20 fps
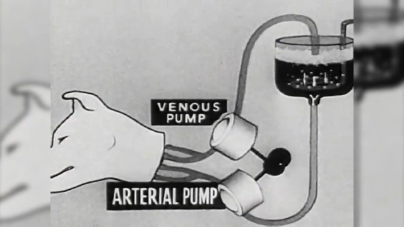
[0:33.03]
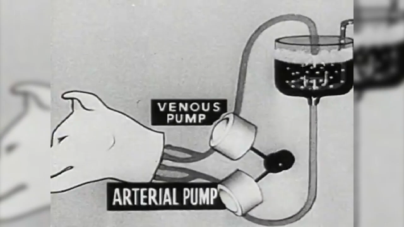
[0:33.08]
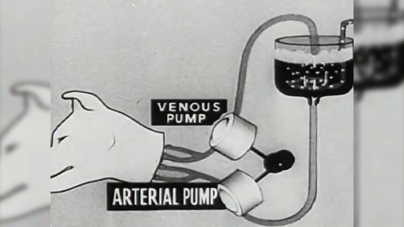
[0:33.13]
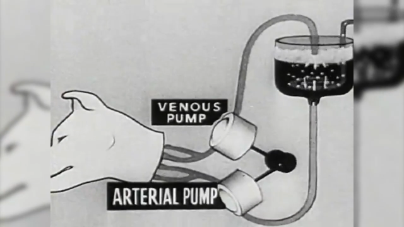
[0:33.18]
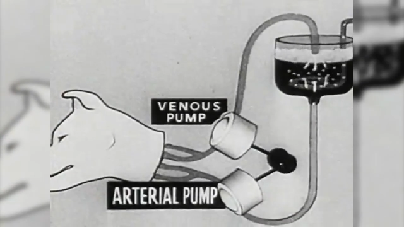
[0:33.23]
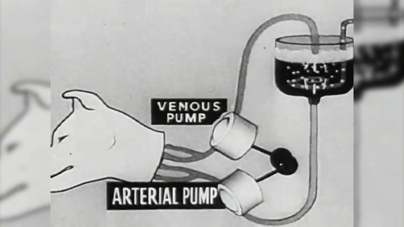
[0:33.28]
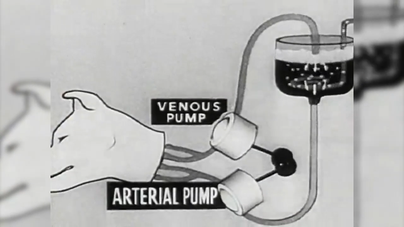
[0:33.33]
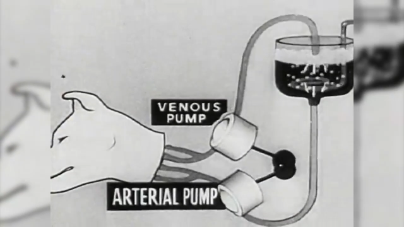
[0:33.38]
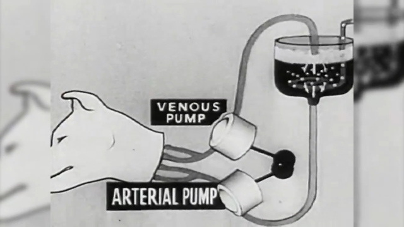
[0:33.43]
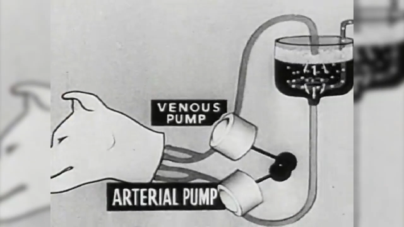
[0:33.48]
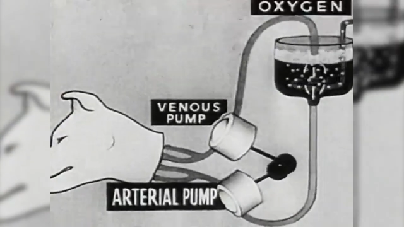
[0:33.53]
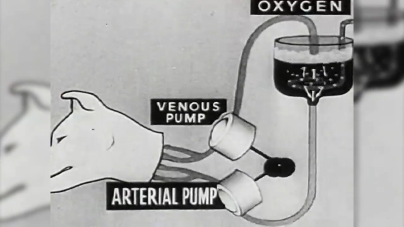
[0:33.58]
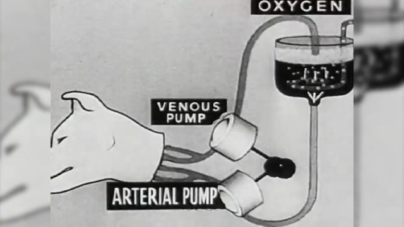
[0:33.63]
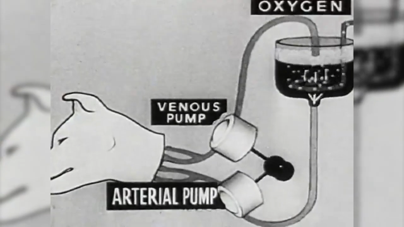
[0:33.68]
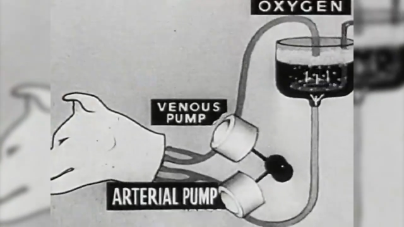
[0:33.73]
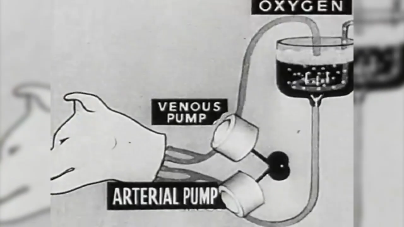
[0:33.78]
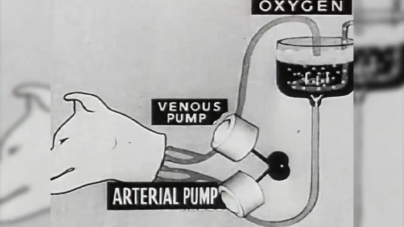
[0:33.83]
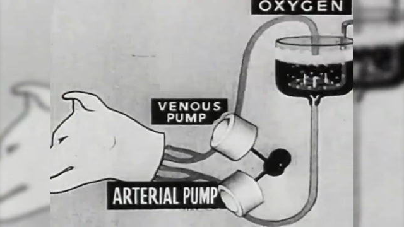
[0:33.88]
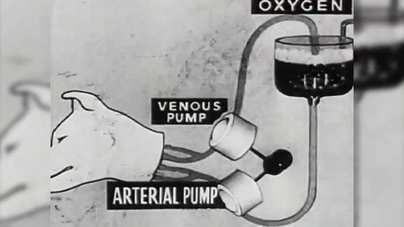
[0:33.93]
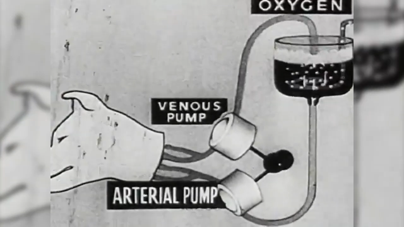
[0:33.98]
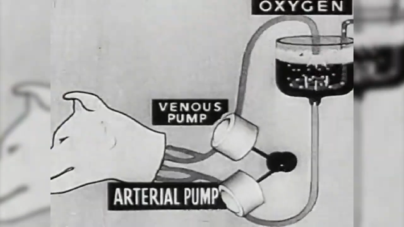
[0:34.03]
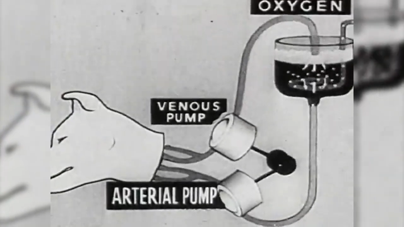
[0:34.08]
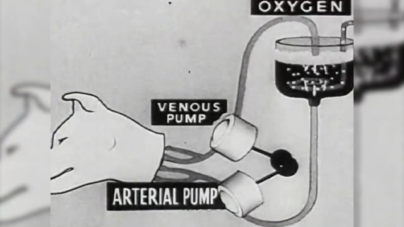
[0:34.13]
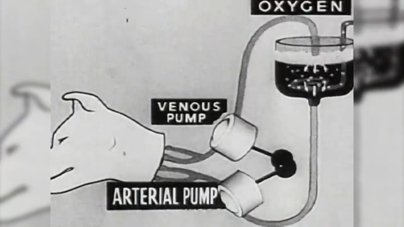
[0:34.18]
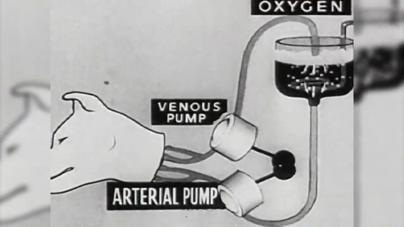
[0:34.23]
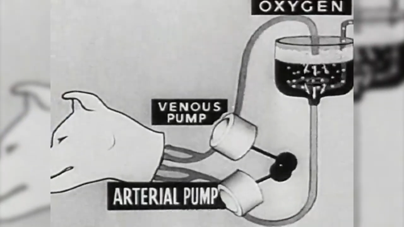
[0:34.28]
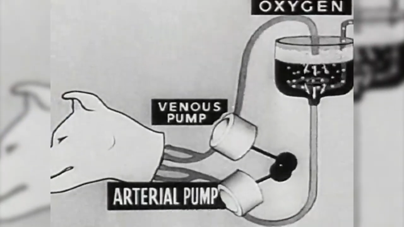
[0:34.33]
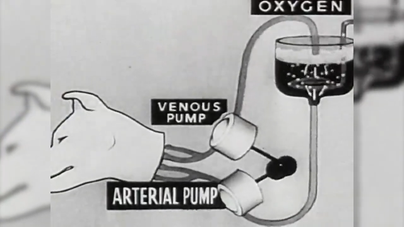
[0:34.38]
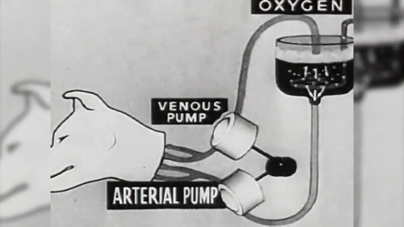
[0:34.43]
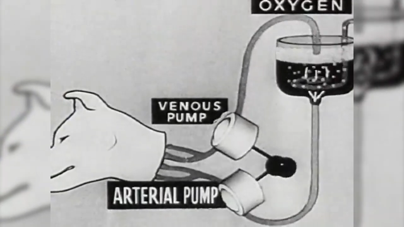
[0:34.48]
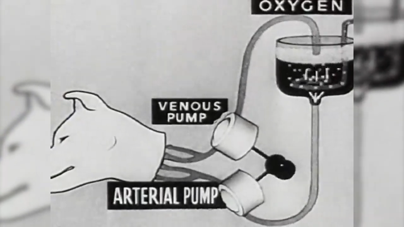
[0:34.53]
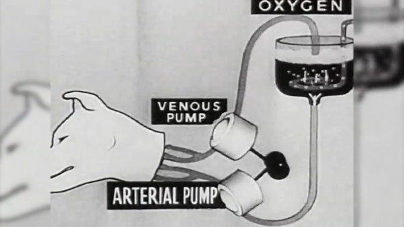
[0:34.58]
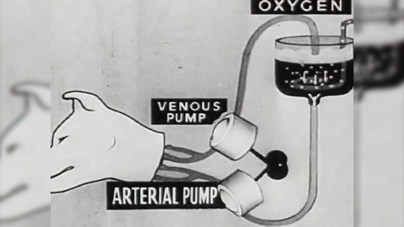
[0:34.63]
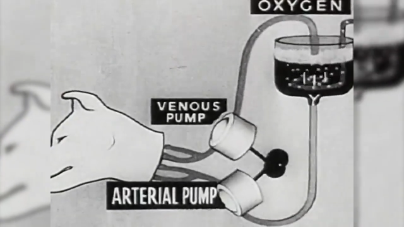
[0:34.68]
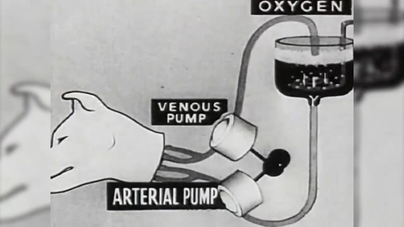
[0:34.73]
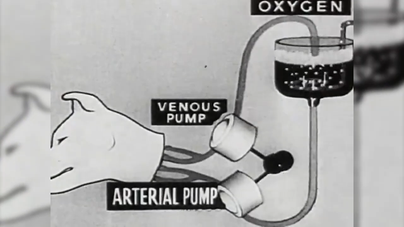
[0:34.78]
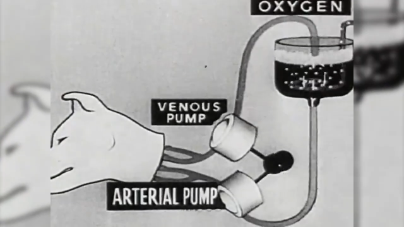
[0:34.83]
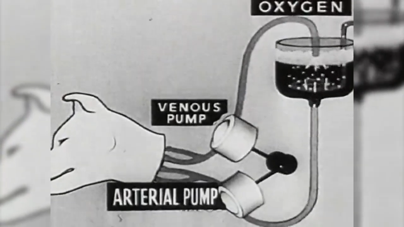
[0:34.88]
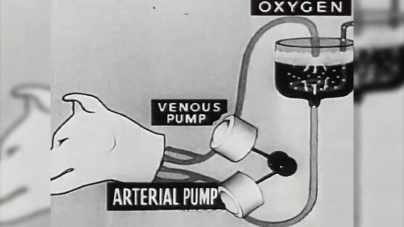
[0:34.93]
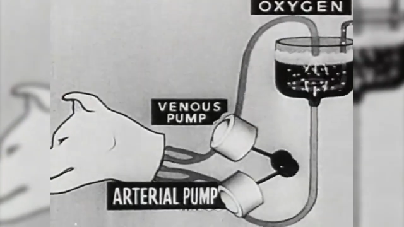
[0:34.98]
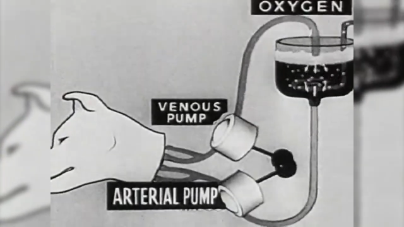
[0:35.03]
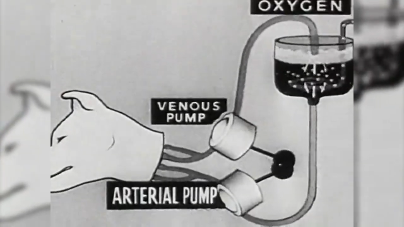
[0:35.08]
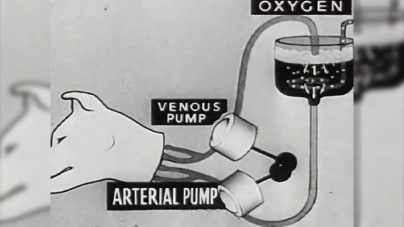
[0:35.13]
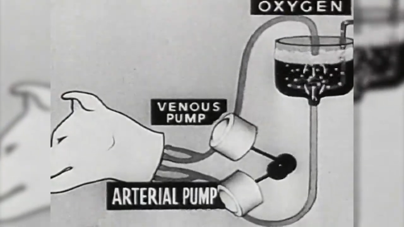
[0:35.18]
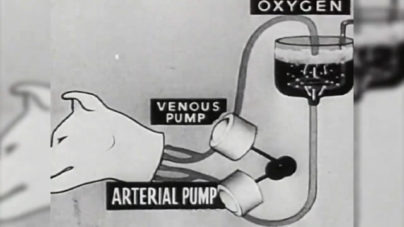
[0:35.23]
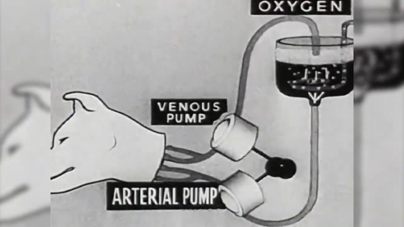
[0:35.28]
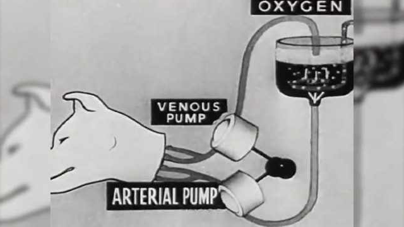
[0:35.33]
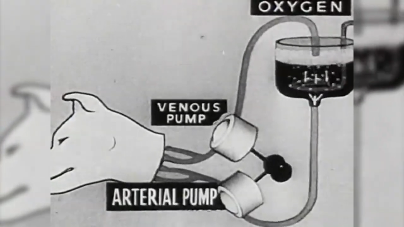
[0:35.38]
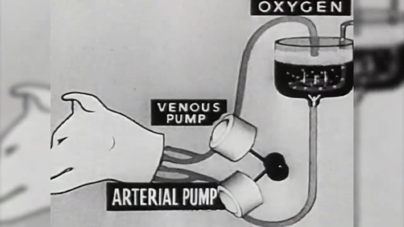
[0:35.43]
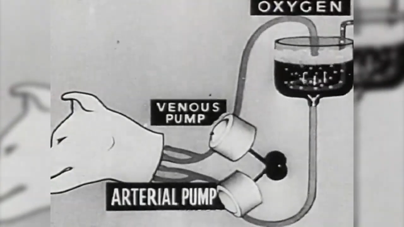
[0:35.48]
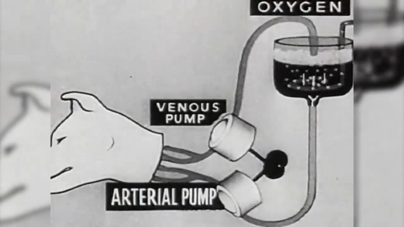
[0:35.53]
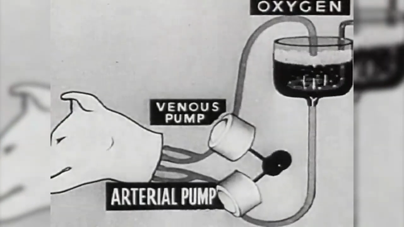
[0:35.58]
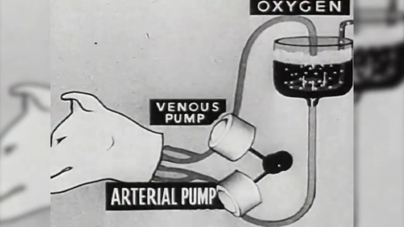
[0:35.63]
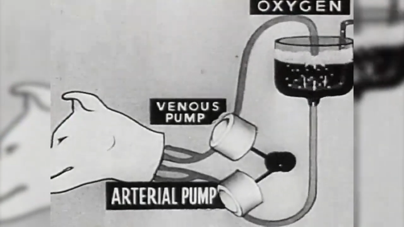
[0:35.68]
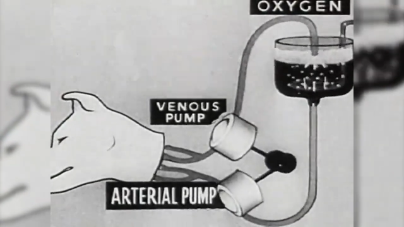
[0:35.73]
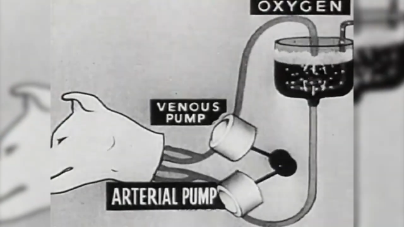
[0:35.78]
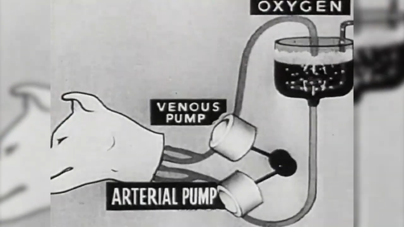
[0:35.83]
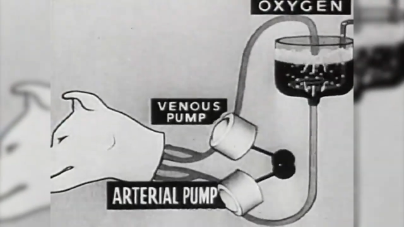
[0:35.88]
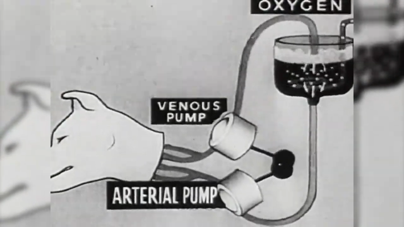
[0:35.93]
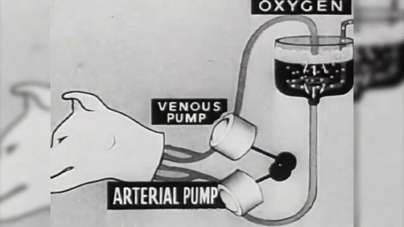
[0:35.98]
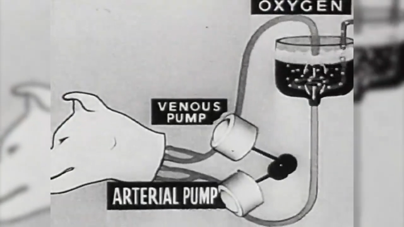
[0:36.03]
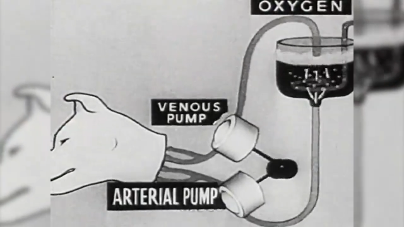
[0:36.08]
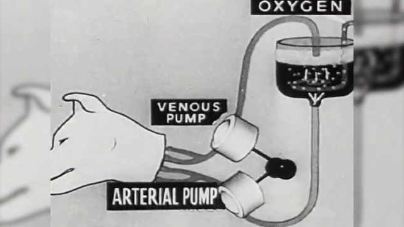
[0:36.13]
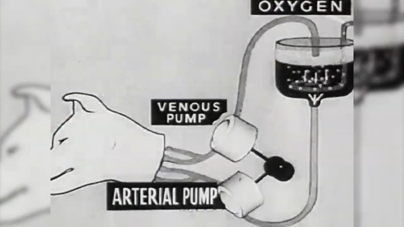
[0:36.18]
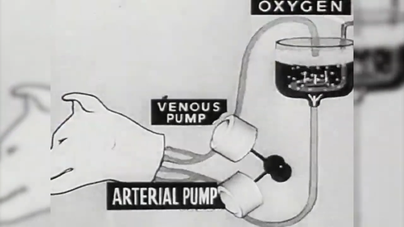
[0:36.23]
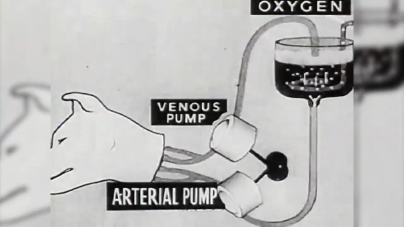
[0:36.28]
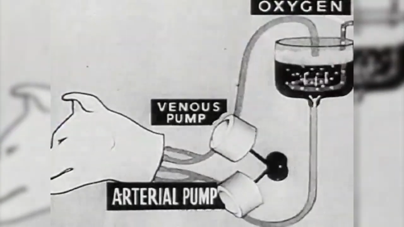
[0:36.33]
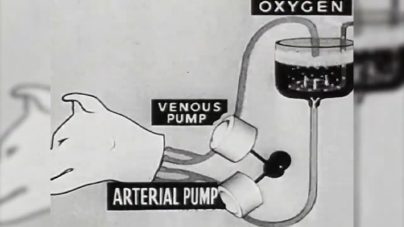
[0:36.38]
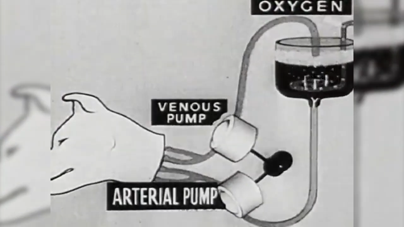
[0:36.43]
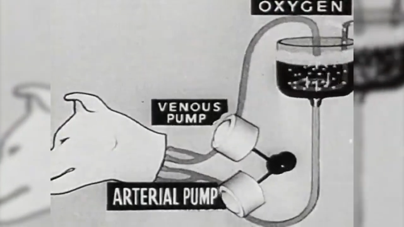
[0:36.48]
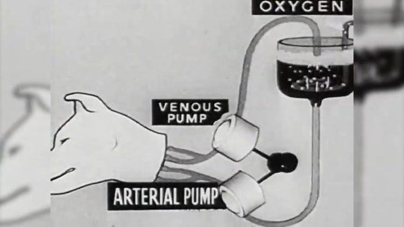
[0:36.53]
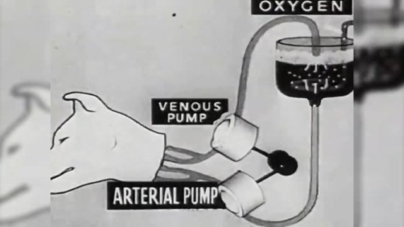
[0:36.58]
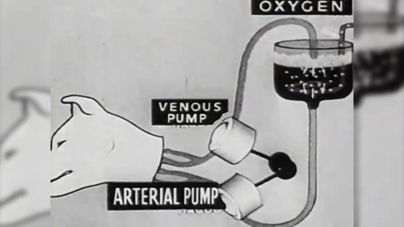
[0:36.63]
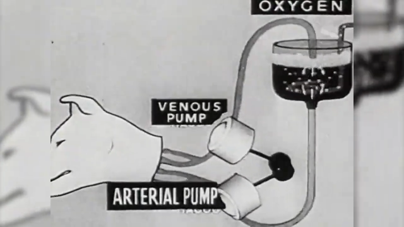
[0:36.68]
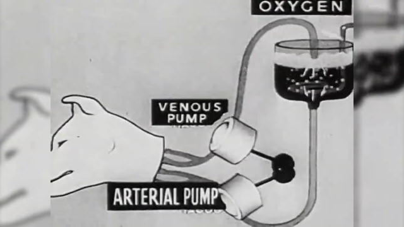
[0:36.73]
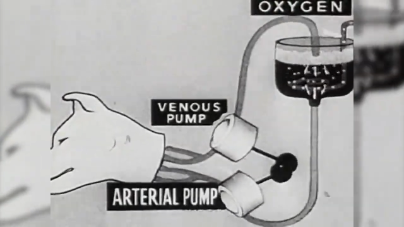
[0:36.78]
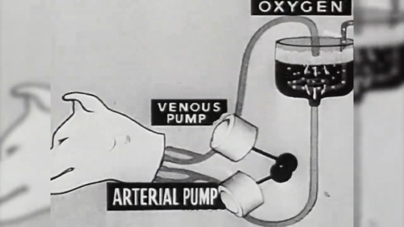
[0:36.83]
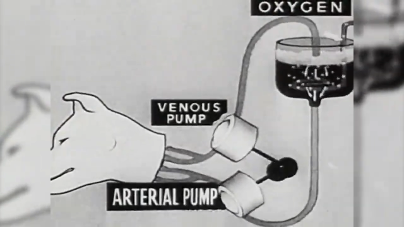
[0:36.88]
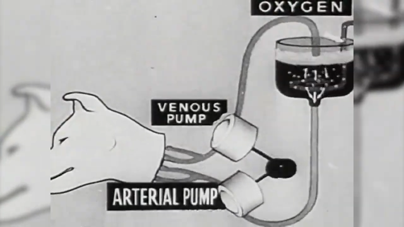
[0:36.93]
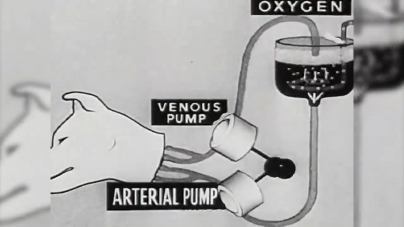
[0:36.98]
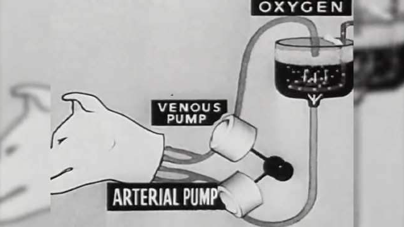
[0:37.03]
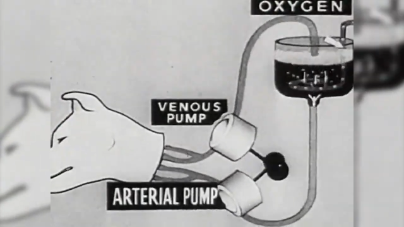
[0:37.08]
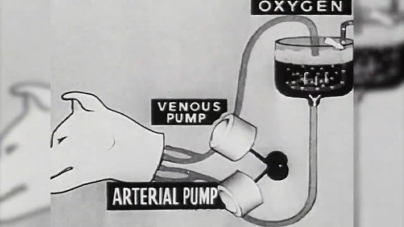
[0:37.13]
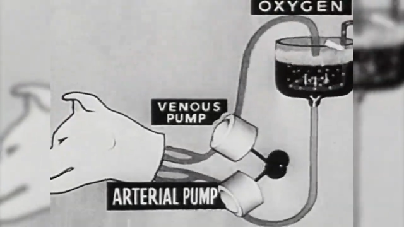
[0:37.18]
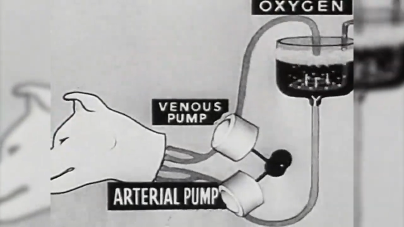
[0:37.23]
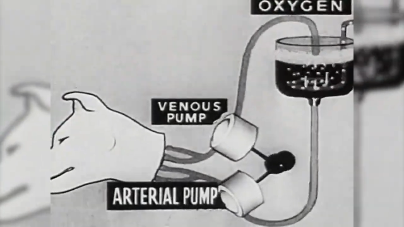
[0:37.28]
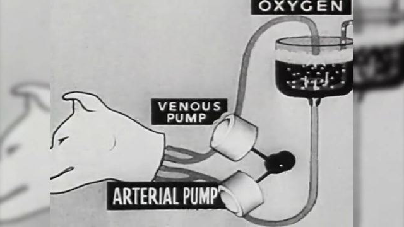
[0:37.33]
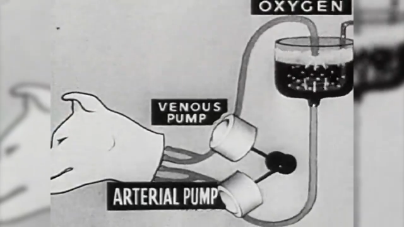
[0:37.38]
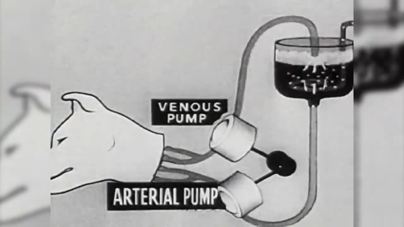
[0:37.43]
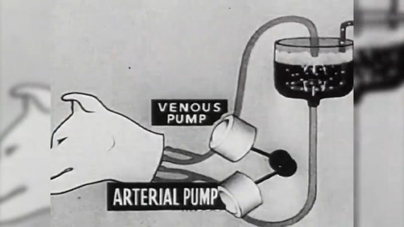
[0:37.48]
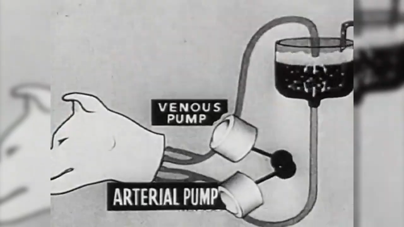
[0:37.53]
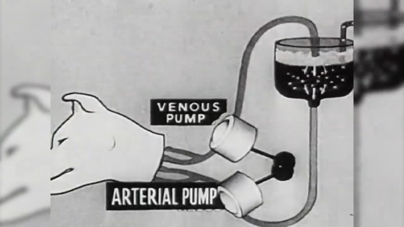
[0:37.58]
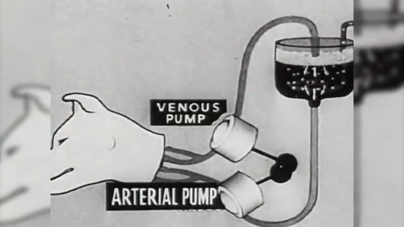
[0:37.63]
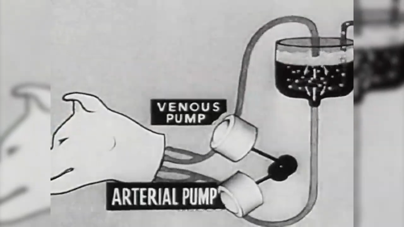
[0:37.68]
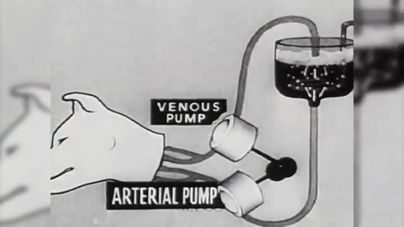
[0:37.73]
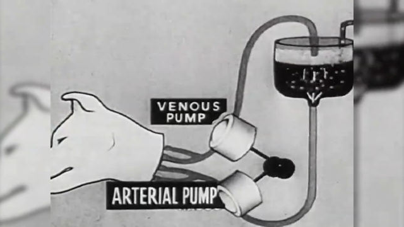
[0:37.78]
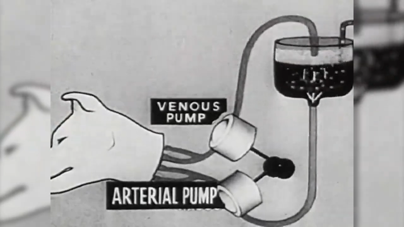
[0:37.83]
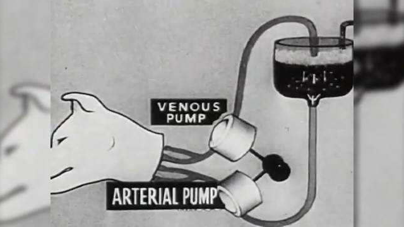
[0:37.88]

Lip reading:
[unreadable: no face in view]